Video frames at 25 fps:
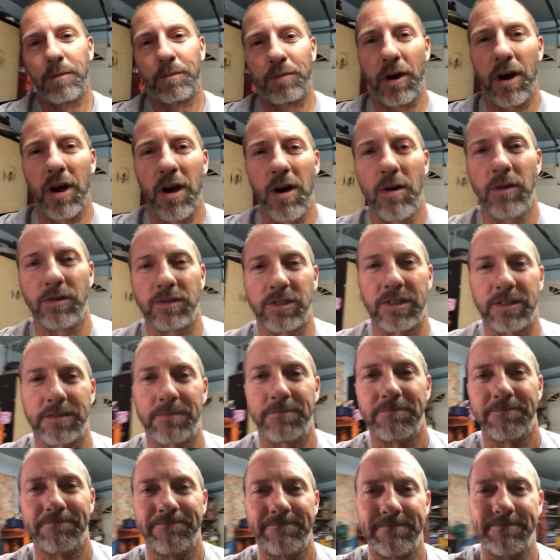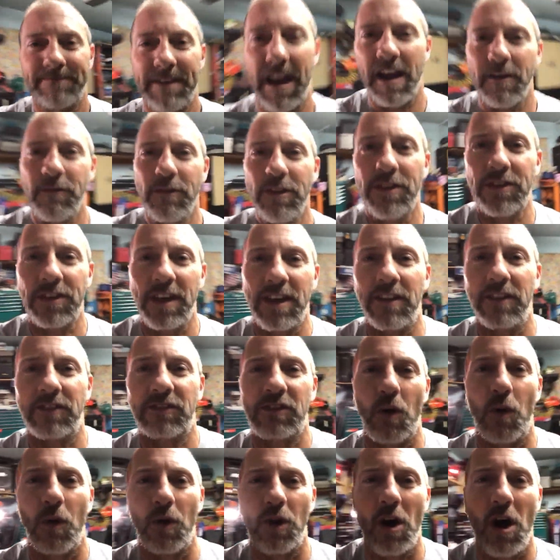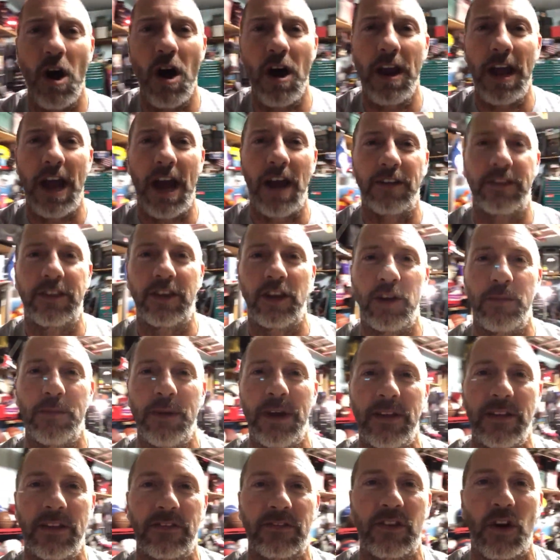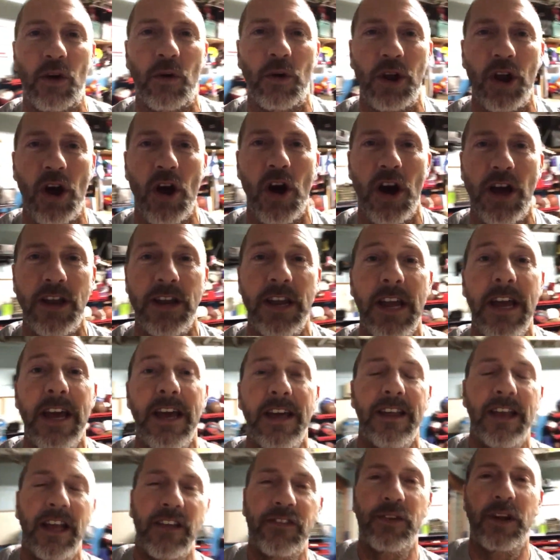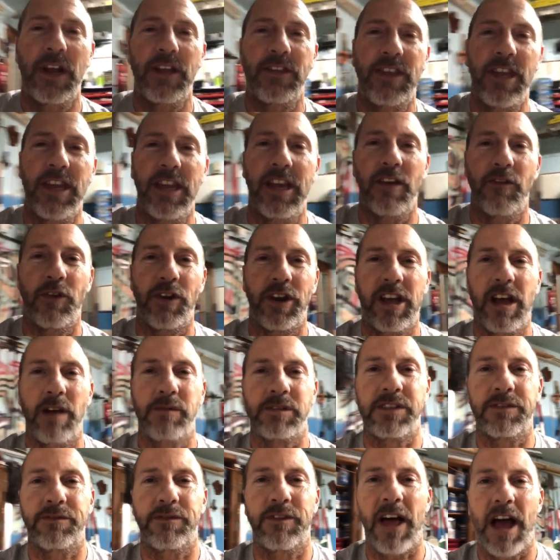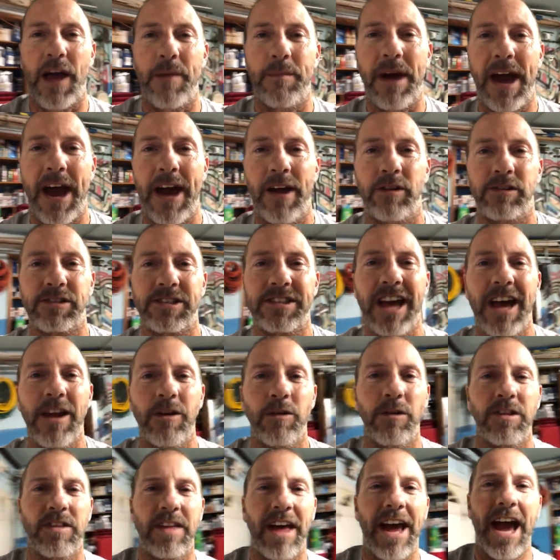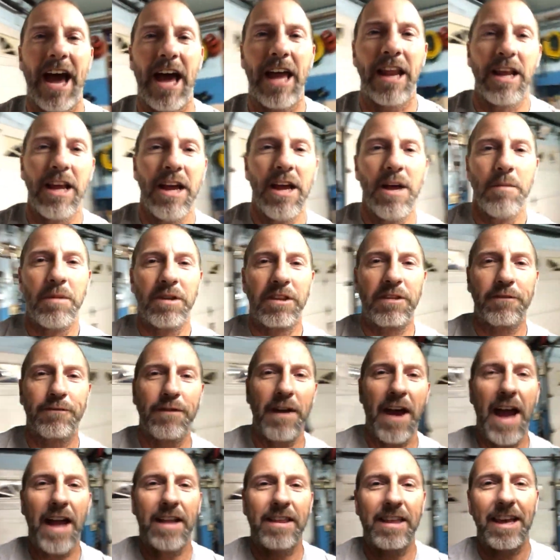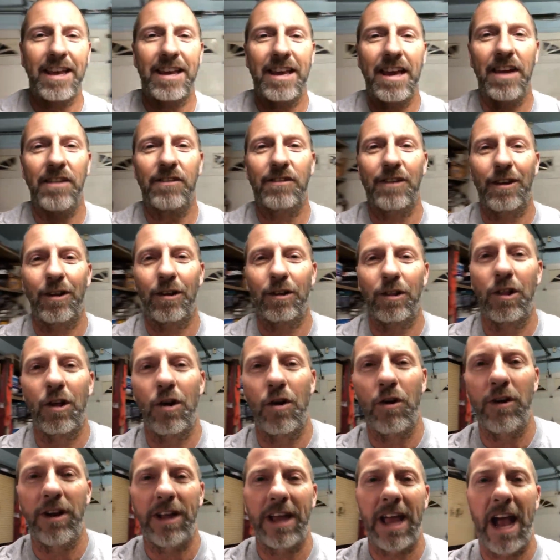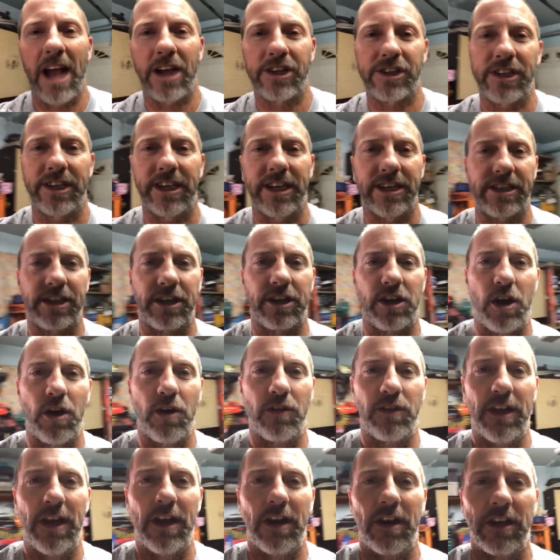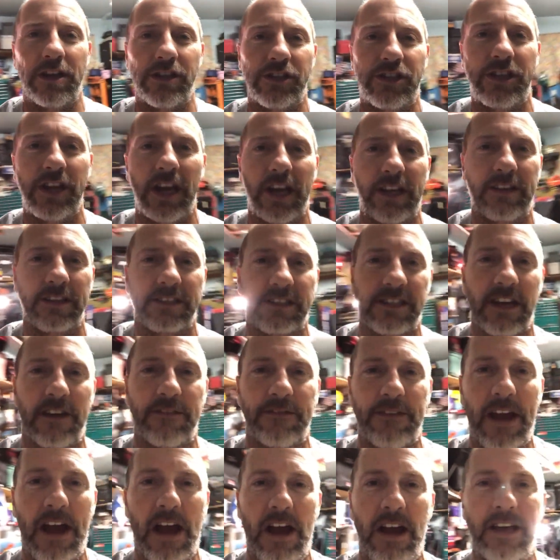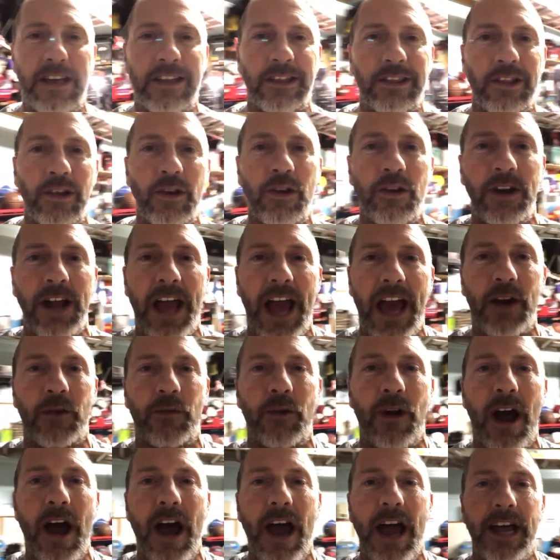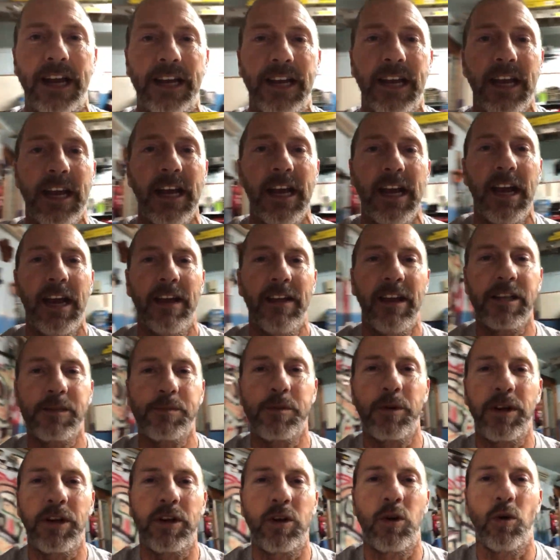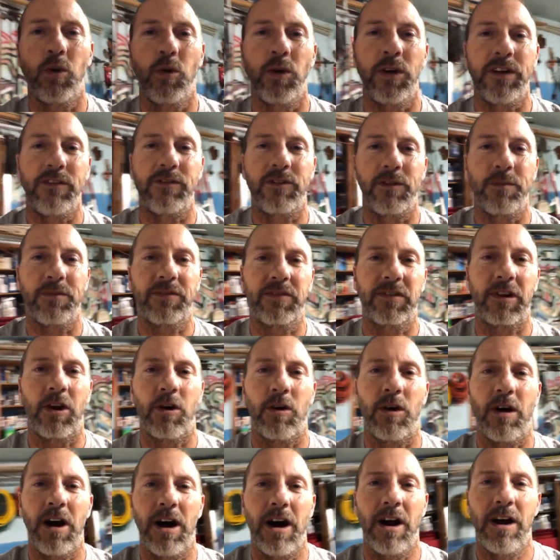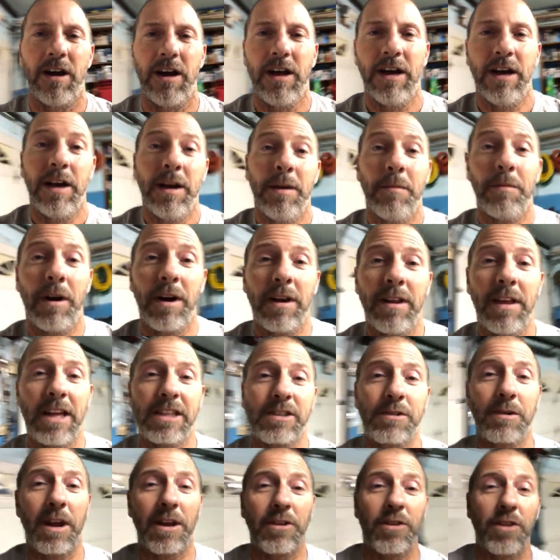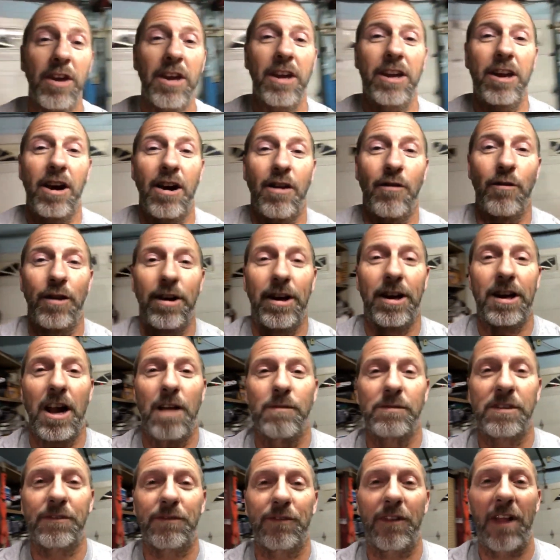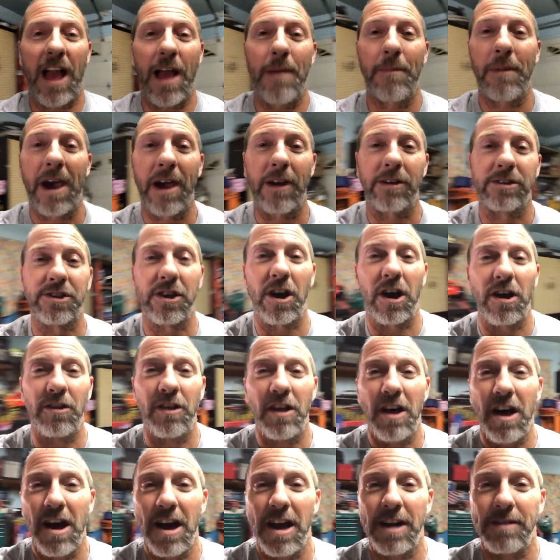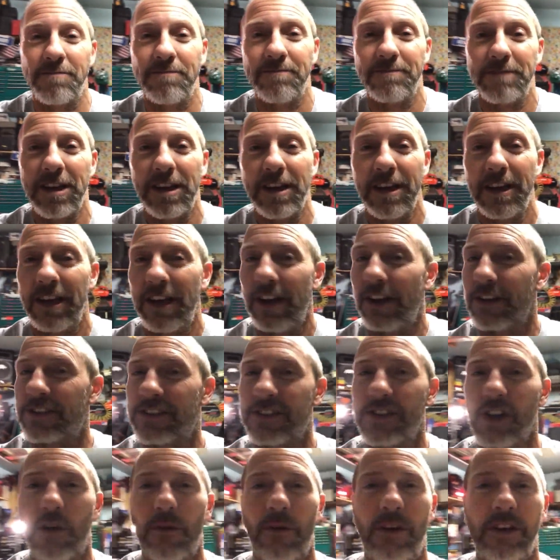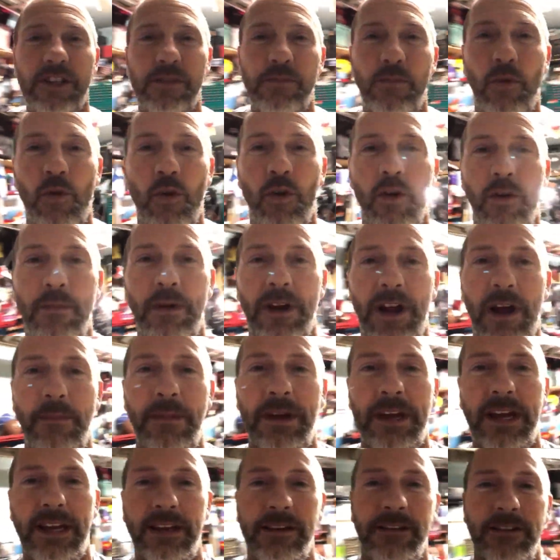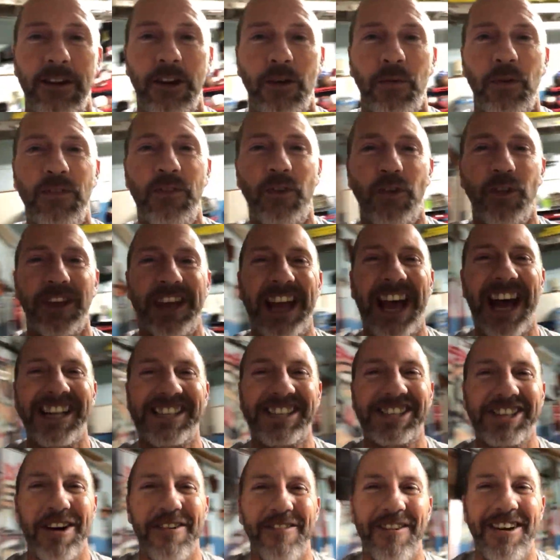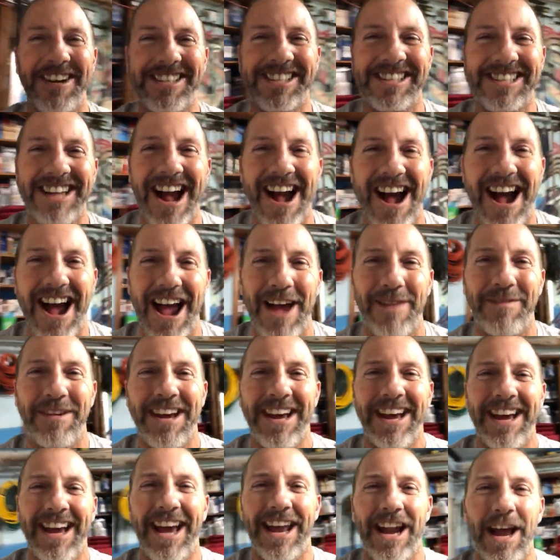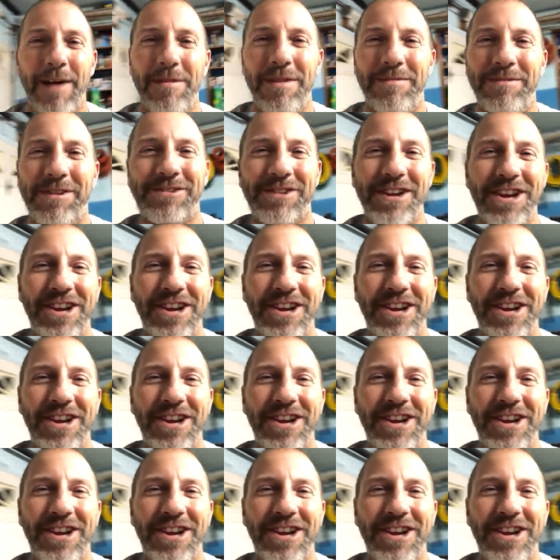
the pros, everything that's going on out there, man, that's going on. That's what I think of when it comes to Flatmatters. Not only that, but the fact that kids that are learning actually get to go there and check the stuff out and learn how to ride. And that's pretty cool, Ephraim. So, buddy, that's what I think of when it comes to Flatmattersonline. There's so much more, but I mean, we've only got so much time. And I'm in